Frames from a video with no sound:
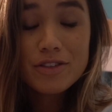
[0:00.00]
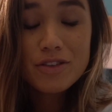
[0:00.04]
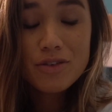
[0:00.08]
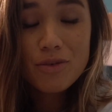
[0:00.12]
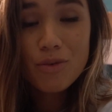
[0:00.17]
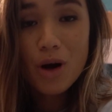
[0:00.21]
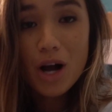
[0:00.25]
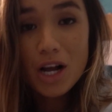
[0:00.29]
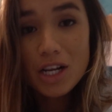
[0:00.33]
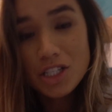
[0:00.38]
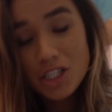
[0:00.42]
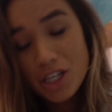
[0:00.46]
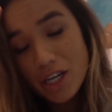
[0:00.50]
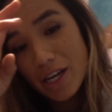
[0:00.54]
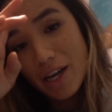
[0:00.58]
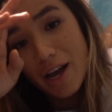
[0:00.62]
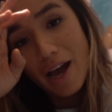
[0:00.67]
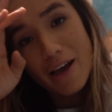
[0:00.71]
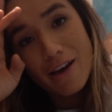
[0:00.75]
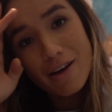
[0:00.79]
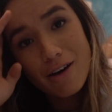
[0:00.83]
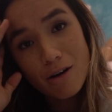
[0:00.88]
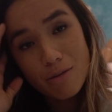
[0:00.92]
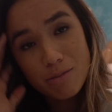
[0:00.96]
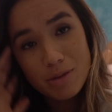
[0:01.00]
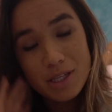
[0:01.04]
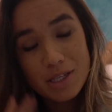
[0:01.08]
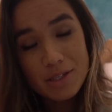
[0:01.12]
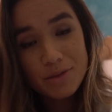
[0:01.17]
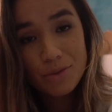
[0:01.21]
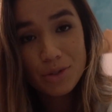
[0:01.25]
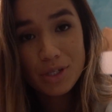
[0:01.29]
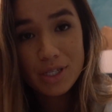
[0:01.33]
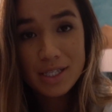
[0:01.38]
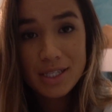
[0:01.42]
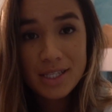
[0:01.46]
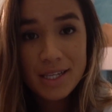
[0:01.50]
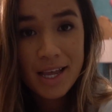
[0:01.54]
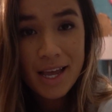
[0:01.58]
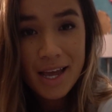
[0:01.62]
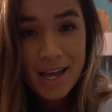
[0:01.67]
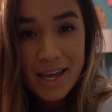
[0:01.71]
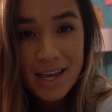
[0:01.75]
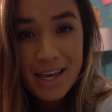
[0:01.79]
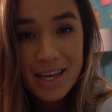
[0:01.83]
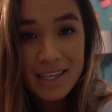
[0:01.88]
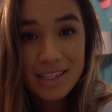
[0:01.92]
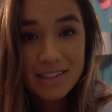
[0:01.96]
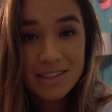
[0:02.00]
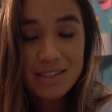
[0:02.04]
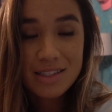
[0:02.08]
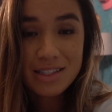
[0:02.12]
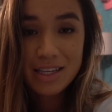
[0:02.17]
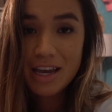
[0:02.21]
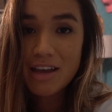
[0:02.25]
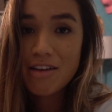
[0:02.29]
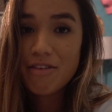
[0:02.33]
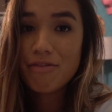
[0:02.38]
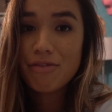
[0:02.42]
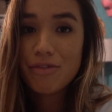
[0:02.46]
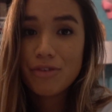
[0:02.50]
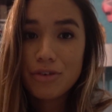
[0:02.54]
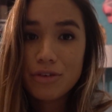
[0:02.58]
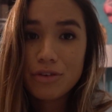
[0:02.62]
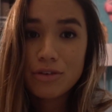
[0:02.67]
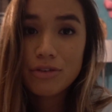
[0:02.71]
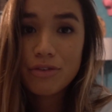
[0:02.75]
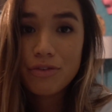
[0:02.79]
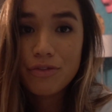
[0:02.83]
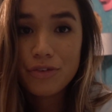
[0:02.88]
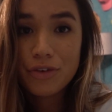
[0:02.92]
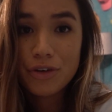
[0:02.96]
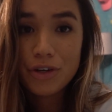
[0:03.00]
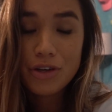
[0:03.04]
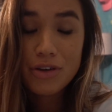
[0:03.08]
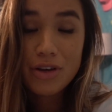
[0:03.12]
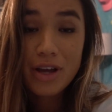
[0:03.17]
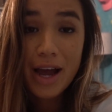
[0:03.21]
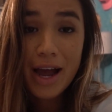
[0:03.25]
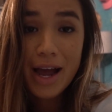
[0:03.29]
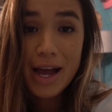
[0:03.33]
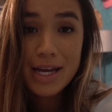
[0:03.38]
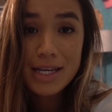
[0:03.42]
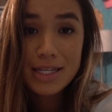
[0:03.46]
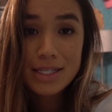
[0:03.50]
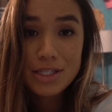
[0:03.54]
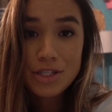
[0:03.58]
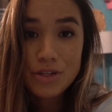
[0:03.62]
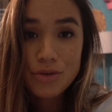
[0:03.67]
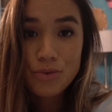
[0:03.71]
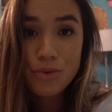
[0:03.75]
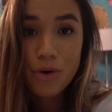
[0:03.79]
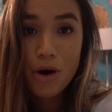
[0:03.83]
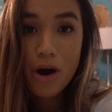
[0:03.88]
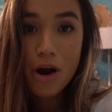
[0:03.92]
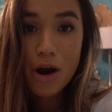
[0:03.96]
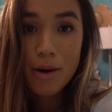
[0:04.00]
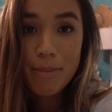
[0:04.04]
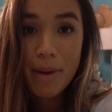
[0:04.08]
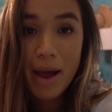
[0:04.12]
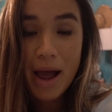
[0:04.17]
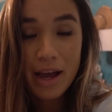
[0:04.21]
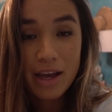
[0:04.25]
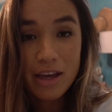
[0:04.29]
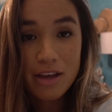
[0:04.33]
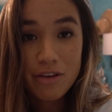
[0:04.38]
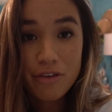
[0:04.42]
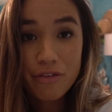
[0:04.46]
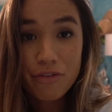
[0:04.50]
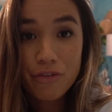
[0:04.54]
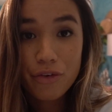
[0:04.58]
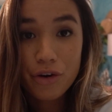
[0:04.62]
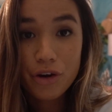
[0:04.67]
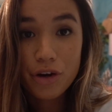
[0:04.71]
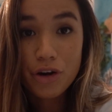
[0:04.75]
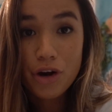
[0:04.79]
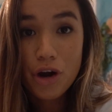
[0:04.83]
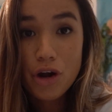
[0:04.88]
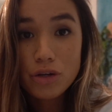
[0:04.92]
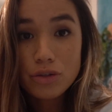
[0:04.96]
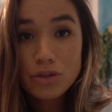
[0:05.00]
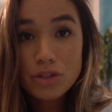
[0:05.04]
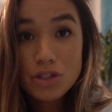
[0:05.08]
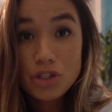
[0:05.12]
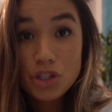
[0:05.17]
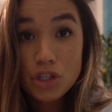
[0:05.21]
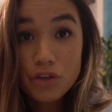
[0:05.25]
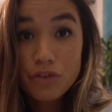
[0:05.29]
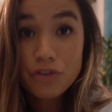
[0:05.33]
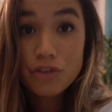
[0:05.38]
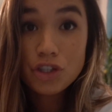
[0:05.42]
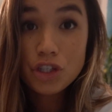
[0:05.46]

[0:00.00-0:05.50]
for watching. I hope this was insightful for you guys who are packing for your own surf